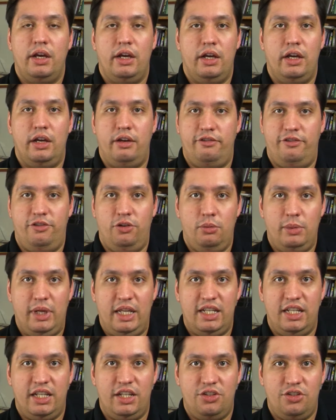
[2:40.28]
a
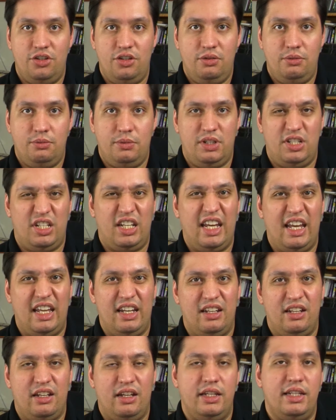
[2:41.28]
formatting issue, which
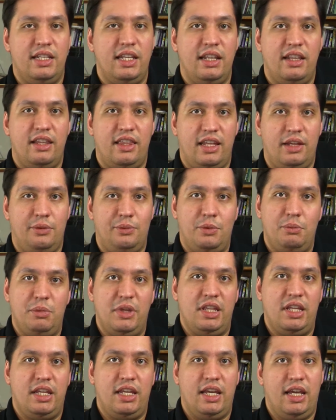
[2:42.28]
again I didn't think would
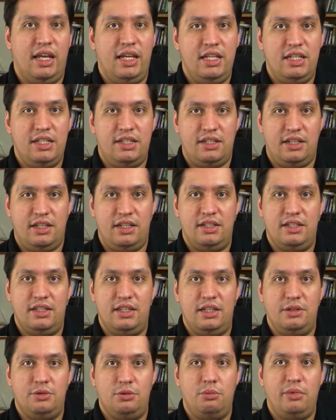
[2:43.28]
be the case as
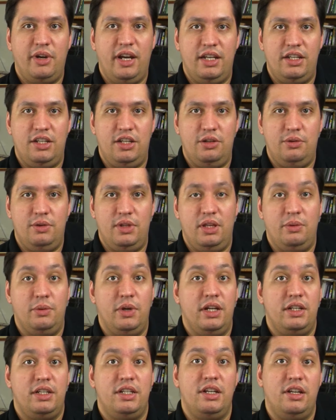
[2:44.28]
these were brand new and they
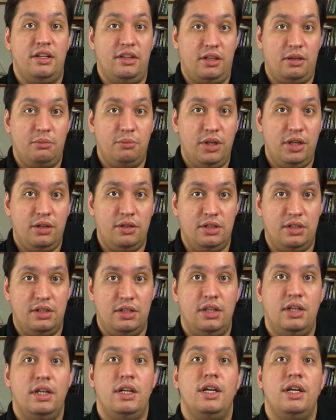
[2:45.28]
worked in other computers,